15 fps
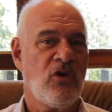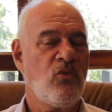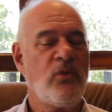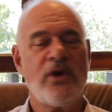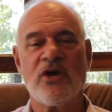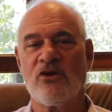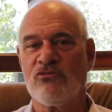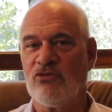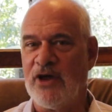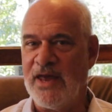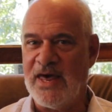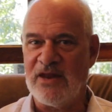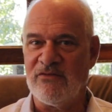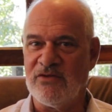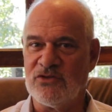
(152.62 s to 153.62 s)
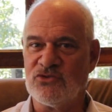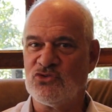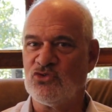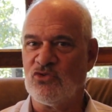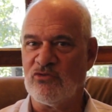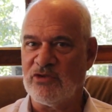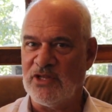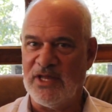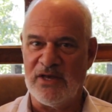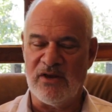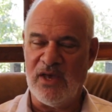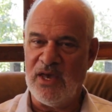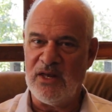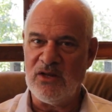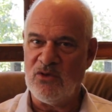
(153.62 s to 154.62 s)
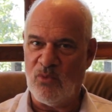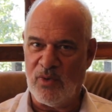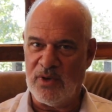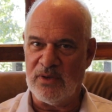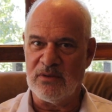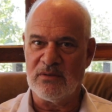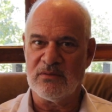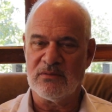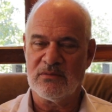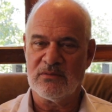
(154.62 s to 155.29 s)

We're going to run out of it sooner or later anyway.